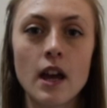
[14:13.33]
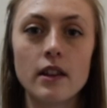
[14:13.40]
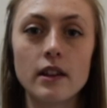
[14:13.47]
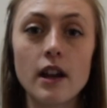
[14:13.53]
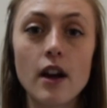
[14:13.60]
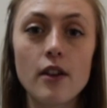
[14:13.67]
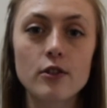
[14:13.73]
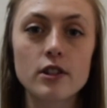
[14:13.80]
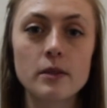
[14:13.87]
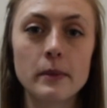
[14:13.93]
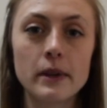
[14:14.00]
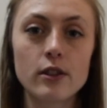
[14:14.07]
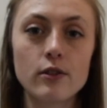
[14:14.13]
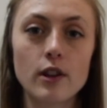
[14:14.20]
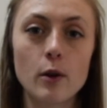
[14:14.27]
The other
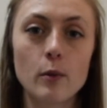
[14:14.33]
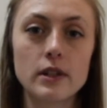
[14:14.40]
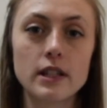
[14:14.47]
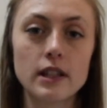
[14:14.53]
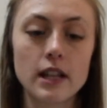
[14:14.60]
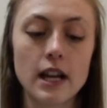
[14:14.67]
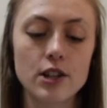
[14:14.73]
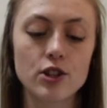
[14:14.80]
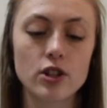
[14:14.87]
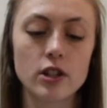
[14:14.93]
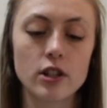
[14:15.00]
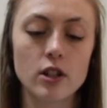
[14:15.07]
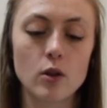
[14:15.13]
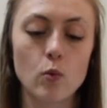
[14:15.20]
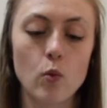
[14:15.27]
tomato that we did last
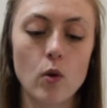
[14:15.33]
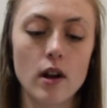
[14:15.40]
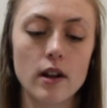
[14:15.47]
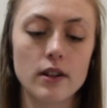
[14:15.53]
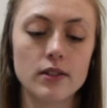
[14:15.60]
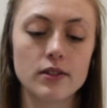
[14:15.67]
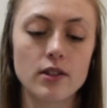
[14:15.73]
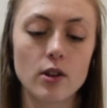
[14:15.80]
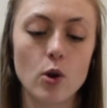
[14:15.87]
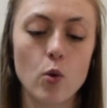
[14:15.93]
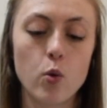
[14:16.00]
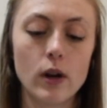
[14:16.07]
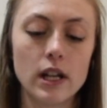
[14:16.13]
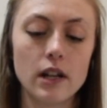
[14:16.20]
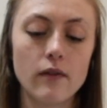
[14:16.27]
year was the
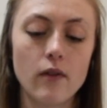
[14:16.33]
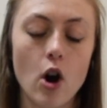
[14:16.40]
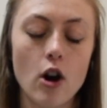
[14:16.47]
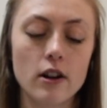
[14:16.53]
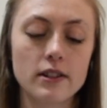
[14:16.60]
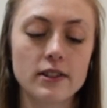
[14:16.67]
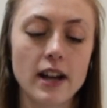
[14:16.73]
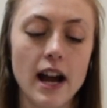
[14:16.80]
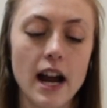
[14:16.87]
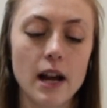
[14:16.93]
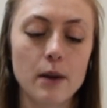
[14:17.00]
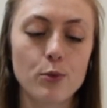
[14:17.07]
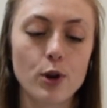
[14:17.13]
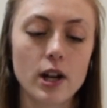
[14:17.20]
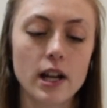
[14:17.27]
Queen of Hearts
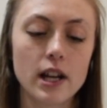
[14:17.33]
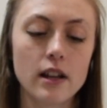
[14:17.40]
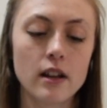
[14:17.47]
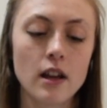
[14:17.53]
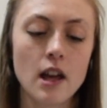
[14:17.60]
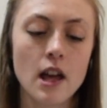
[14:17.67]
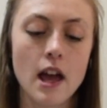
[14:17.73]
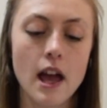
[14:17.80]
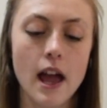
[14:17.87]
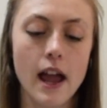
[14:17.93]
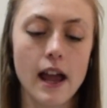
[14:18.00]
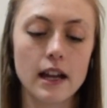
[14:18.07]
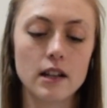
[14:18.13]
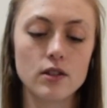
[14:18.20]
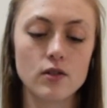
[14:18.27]
hybrid,
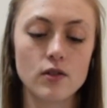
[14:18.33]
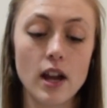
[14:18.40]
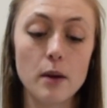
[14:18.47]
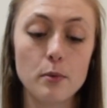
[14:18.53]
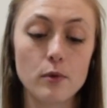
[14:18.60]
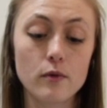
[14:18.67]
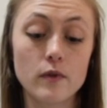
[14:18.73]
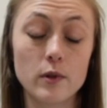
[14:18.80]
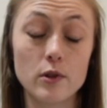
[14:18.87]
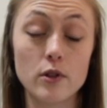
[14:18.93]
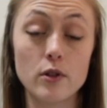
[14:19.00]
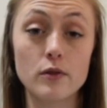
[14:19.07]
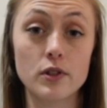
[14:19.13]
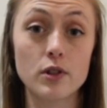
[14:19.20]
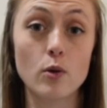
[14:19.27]
and they
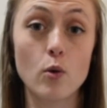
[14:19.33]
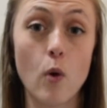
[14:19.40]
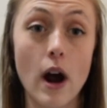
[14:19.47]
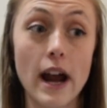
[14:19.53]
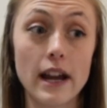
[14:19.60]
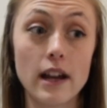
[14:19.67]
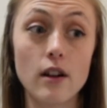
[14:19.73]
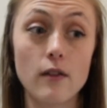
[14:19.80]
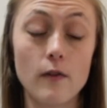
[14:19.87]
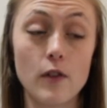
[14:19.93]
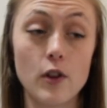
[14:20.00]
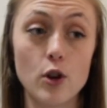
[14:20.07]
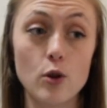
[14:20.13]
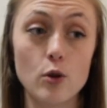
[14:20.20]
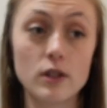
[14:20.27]
produced quite a
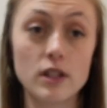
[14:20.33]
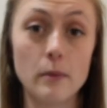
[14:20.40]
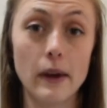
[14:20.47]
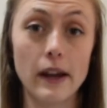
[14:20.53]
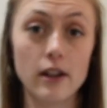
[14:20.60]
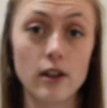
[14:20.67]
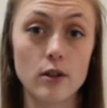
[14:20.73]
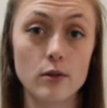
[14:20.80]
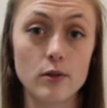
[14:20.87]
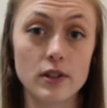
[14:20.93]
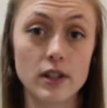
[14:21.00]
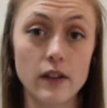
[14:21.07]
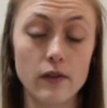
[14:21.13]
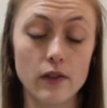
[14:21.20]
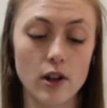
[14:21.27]
few tomatoes,
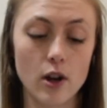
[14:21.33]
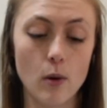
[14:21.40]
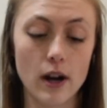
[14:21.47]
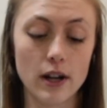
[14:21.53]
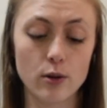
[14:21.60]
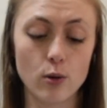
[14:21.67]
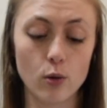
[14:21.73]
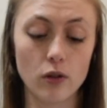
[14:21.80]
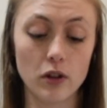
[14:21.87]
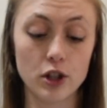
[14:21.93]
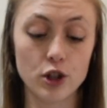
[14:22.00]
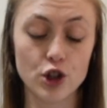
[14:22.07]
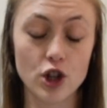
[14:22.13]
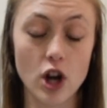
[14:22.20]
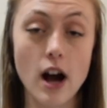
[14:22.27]
even though I totally
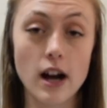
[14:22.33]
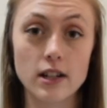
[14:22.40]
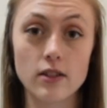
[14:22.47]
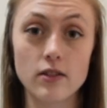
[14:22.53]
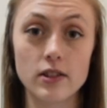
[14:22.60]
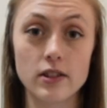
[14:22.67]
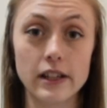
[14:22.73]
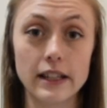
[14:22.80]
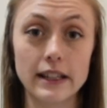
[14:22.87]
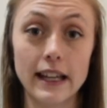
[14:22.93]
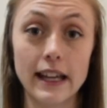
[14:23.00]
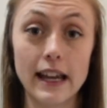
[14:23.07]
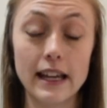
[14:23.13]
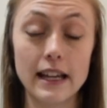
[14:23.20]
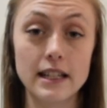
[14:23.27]
shocked the
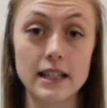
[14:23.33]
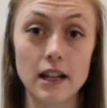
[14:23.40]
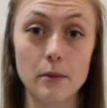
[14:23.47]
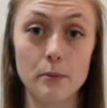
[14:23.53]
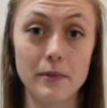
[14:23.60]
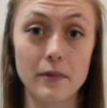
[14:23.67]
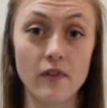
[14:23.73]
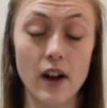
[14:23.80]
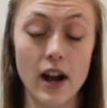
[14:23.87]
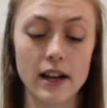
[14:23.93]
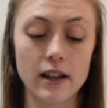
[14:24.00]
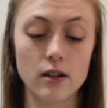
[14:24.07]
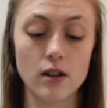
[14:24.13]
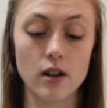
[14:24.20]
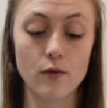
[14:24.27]
seedling and didn't provide
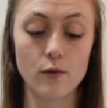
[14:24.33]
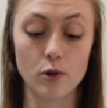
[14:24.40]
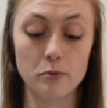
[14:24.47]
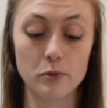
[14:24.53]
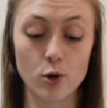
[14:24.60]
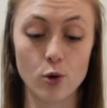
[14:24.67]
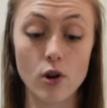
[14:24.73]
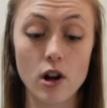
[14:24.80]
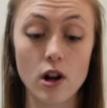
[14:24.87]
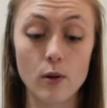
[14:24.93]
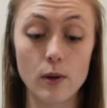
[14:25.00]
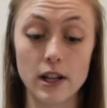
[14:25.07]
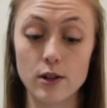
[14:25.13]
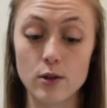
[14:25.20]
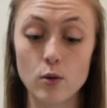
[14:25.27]
it enough room to grow
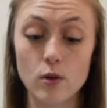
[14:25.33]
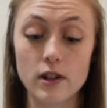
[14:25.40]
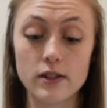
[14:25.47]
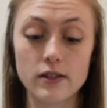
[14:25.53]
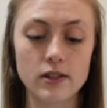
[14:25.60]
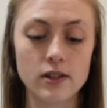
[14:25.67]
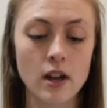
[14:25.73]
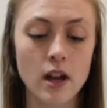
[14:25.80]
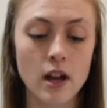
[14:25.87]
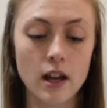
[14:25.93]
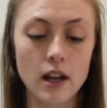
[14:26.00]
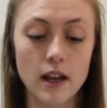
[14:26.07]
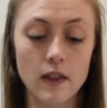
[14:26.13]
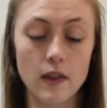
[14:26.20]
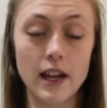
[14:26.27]
indoors.
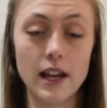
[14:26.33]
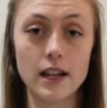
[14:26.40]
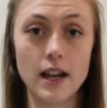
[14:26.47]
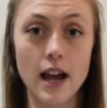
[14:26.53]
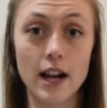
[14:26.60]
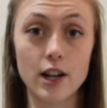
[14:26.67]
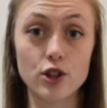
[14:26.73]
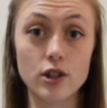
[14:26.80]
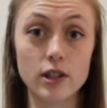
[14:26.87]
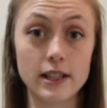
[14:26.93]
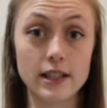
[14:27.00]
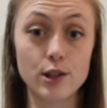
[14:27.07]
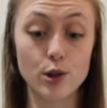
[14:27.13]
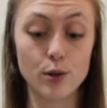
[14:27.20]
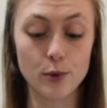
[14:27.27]
They actually
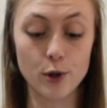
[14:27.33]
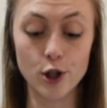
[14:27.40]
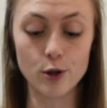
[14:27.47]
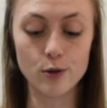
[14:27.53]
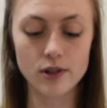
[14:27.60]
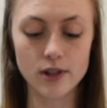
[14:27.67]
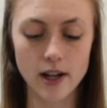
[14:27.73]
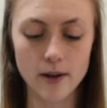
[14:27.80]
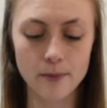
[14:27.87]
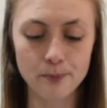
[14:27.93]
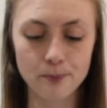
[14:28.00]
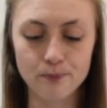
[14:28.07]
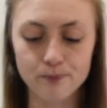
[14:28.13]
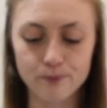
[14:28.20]
still produced some.